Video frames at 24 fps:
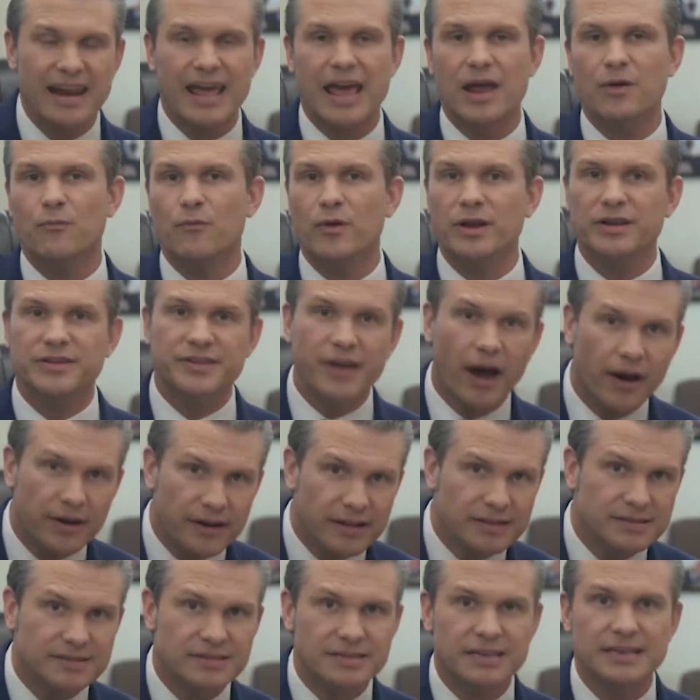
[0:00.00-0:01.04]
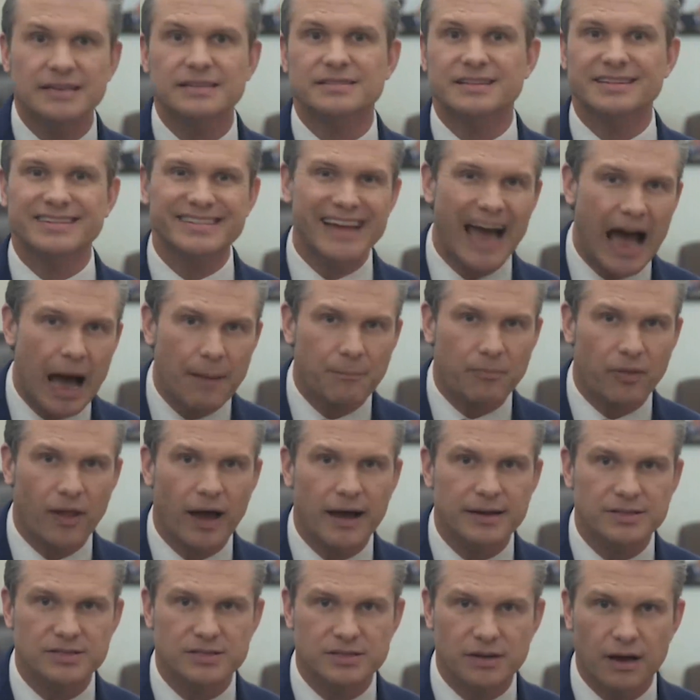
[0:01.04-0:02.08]
and redundancies and
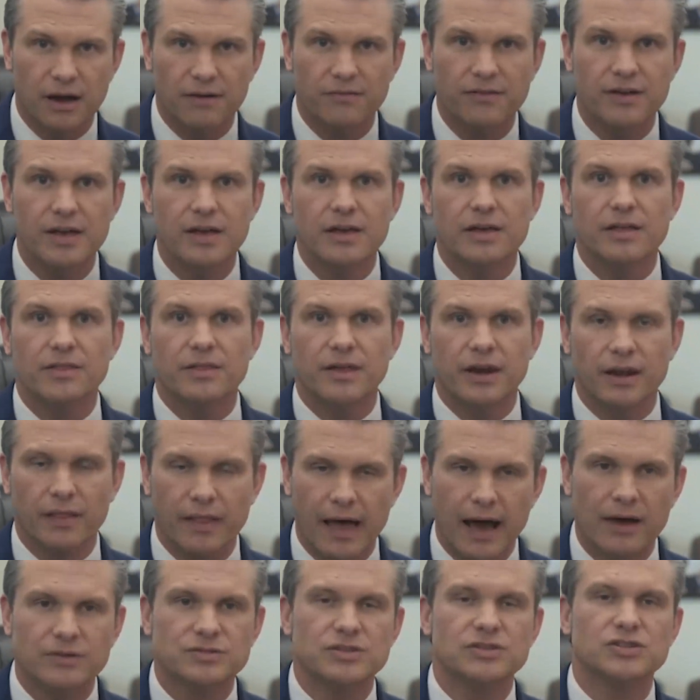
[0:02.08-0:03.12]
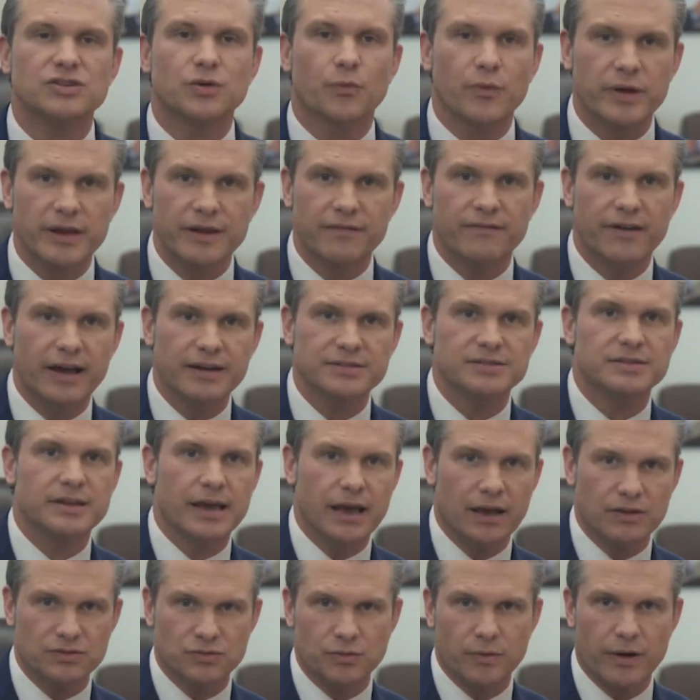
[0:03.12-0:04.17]
top-line stuff that allows us to reinvest
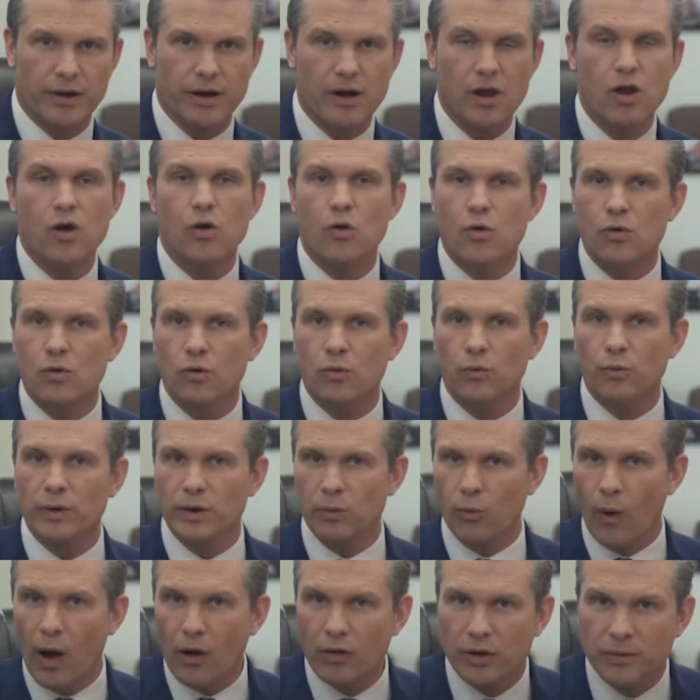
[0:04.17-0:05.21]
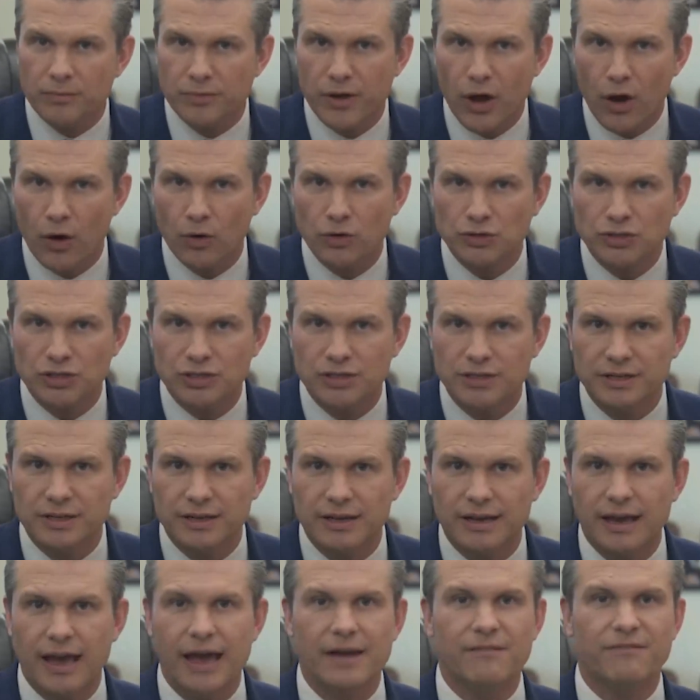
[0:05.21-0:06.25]
elsewhere. We welcome Doge,
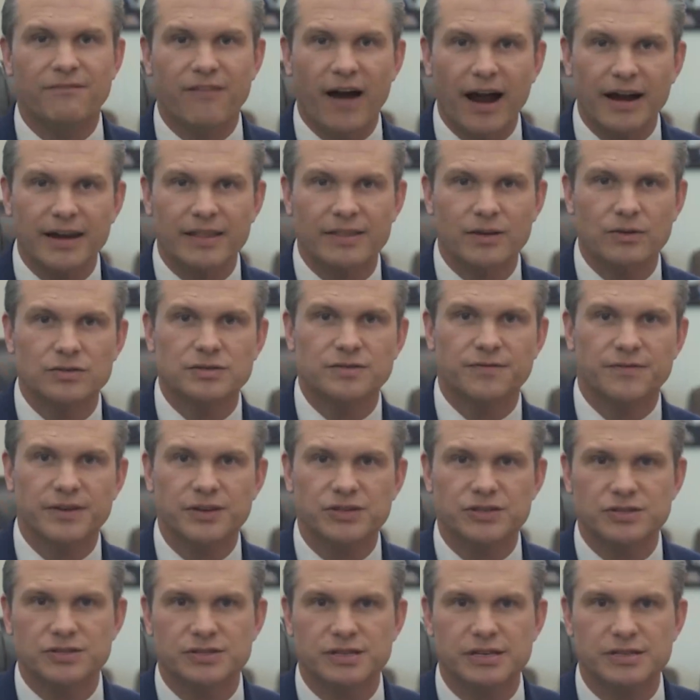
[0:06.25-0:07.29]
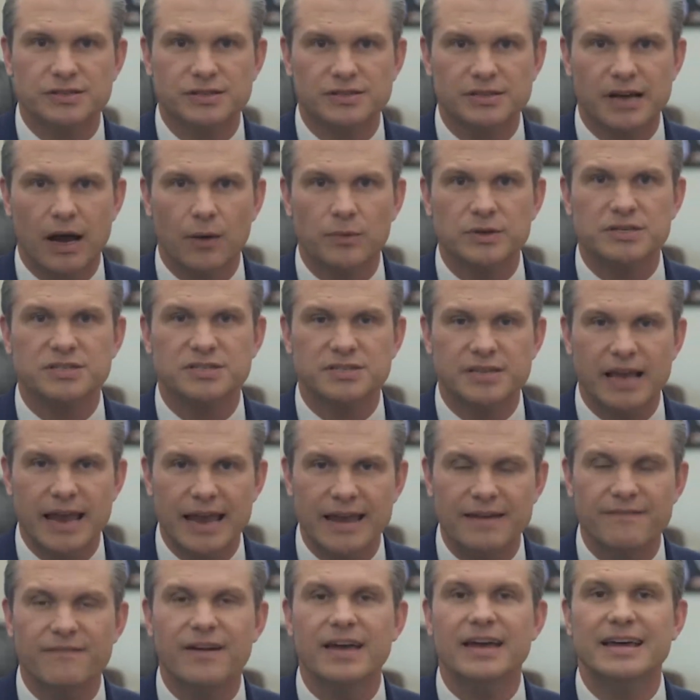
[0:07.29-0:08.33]
and finding those efficiencies is how we
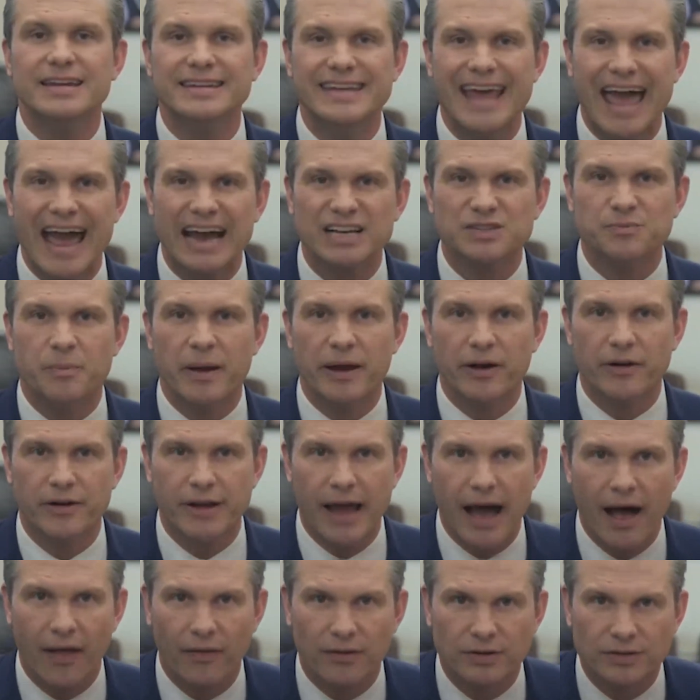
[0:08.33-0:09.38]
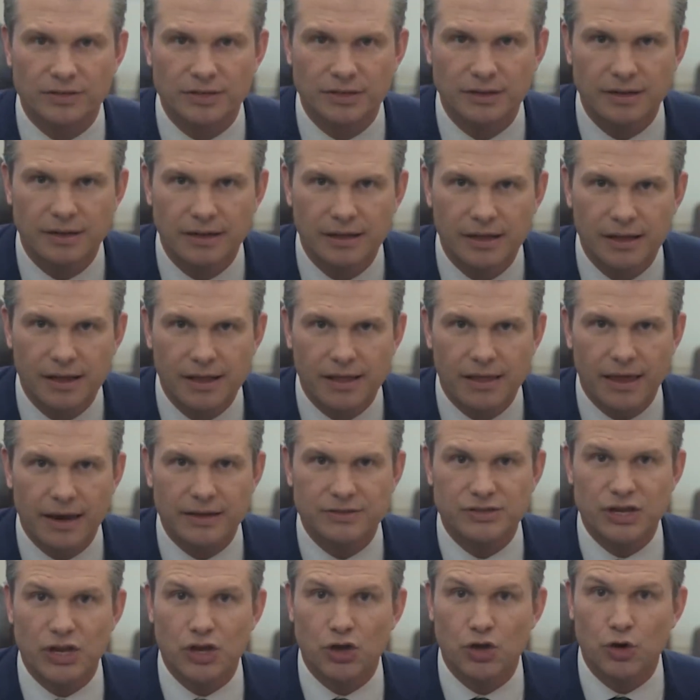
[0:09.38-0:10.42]
save taxpayer dollars. That
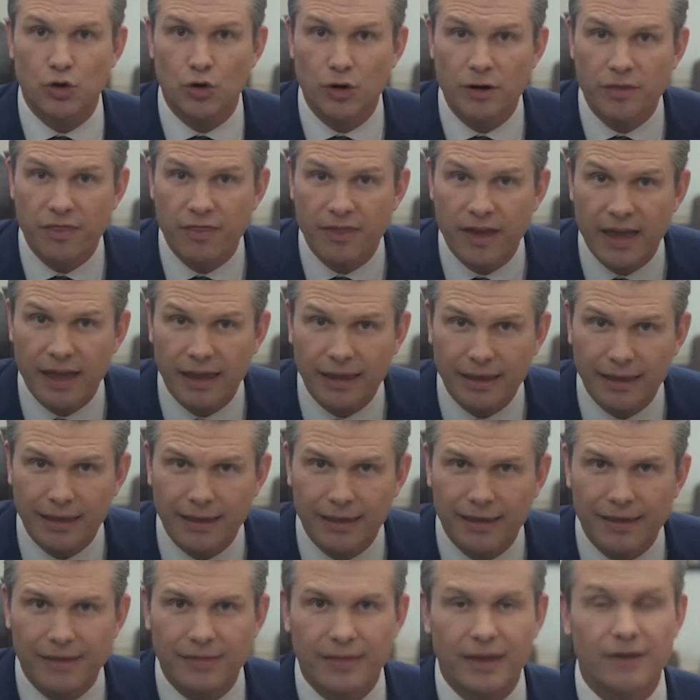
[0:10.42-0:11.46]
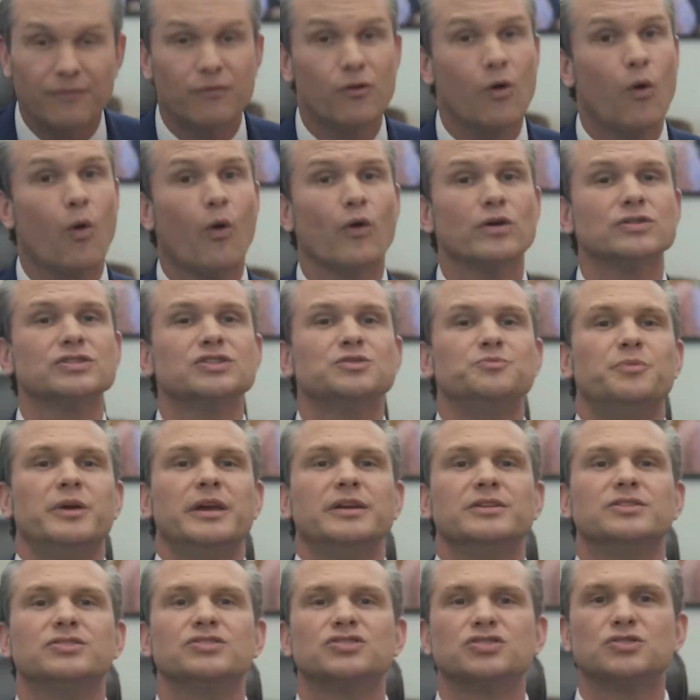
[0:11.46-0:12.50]
is a good thing that, of course, is
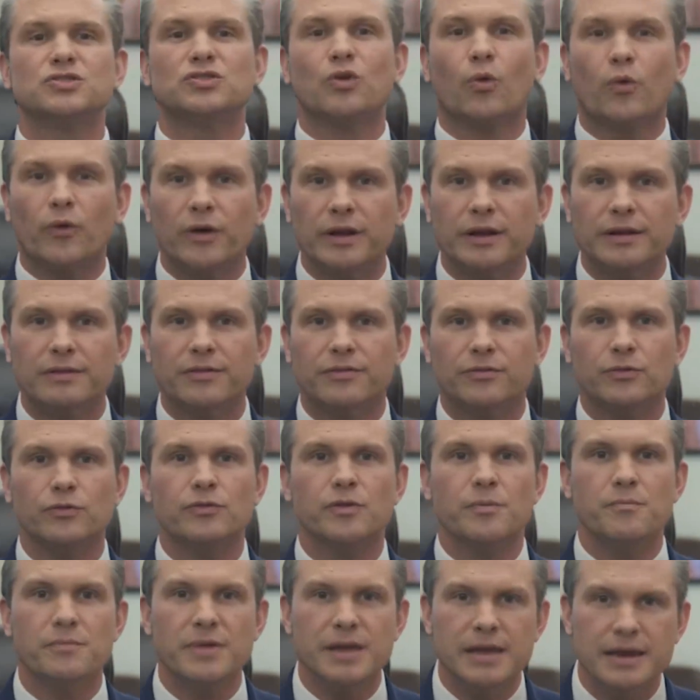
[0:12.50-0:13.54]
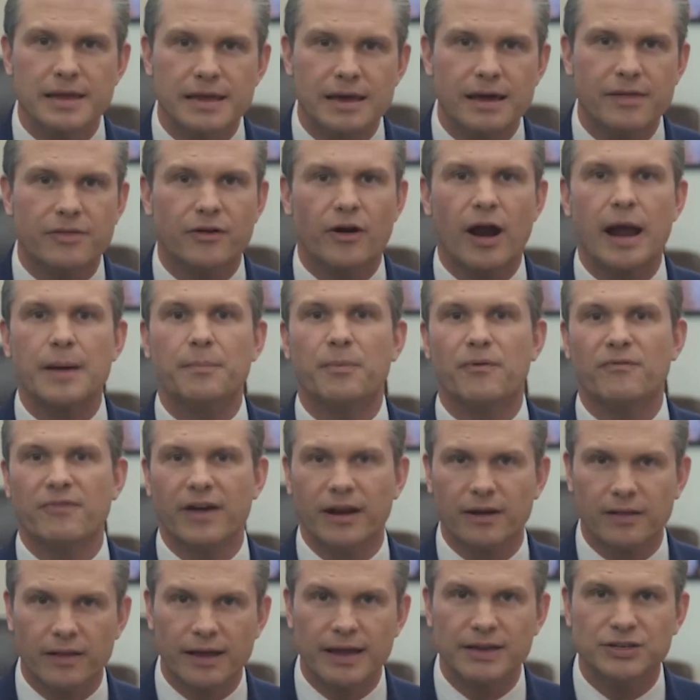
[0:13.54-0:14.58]
being distorted through the media, their
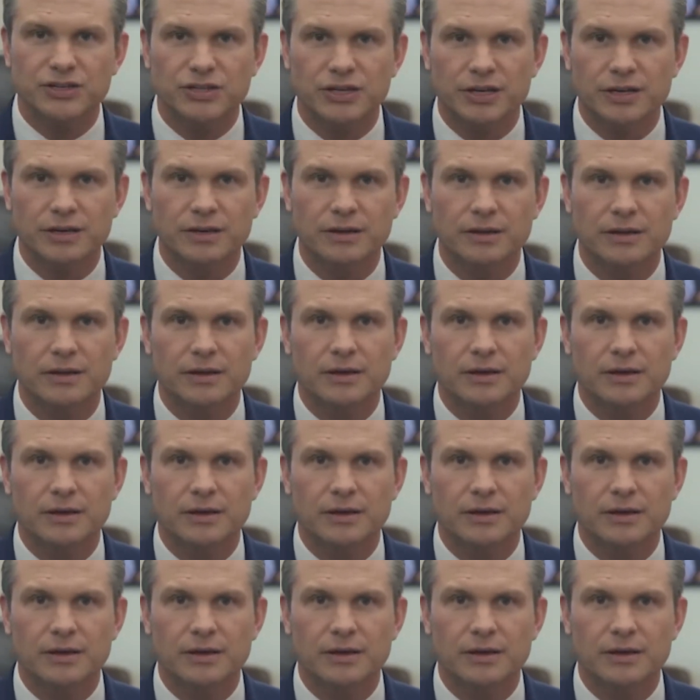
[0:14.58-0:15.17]
hyperventilation,